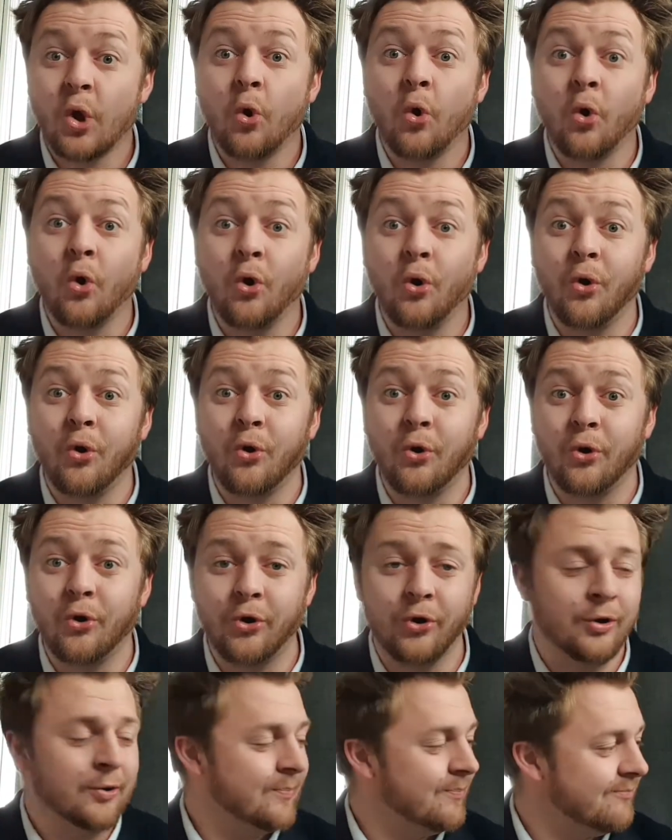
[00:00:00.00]

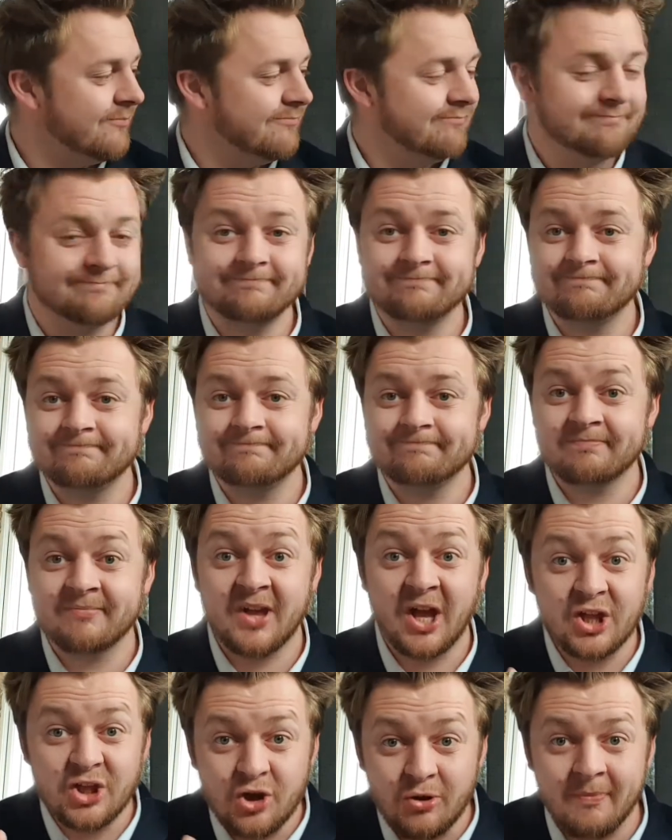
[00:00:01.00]
or.
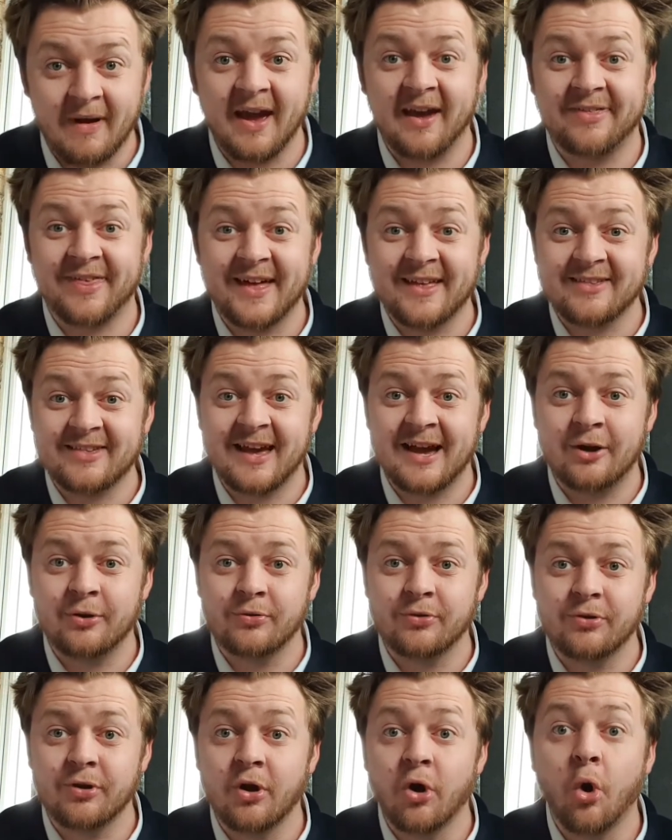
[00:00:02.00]
Can you make that
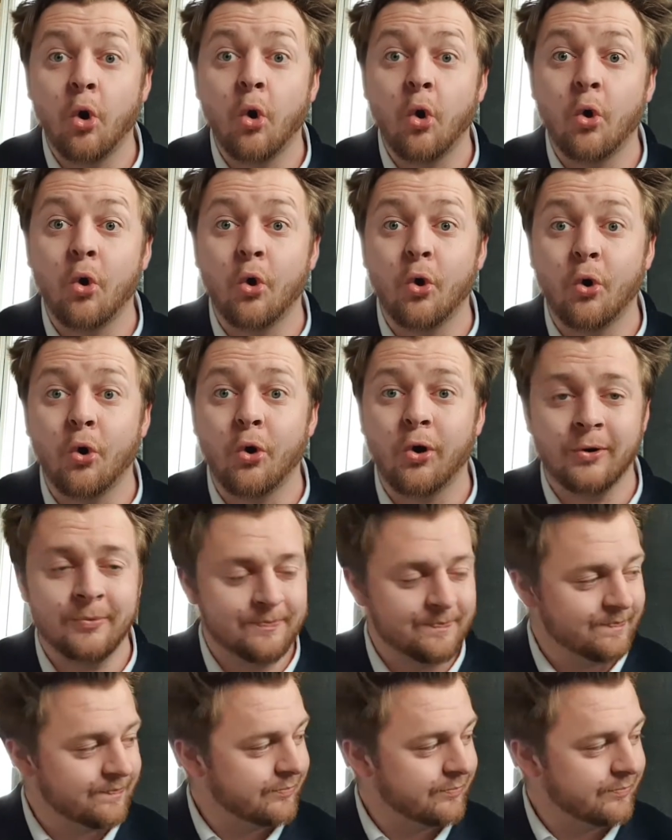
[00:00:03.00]
sound? Or.